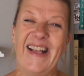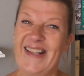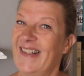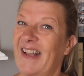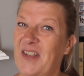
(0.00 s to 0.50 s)

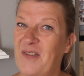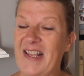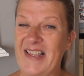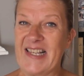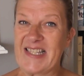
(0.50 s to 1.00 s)
And the
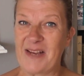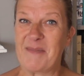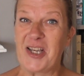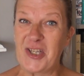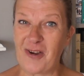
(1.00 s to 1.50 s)
great thing is now
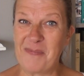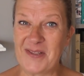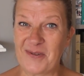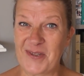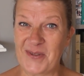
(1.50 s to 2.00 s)
my shop
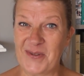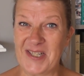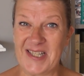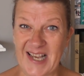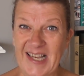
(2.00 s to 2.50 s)
is all
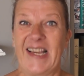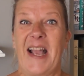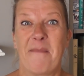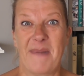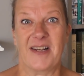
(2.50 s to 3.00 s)
sorted. I can
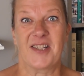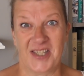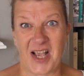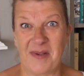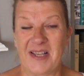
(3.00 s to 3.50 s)
get back to
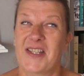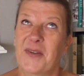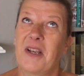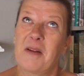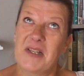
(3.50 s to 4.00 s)
sewing.
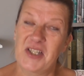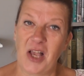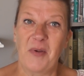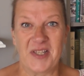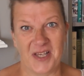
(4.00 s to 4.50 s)
So I'm going to be
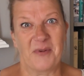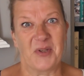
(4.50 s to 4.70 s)
sewing.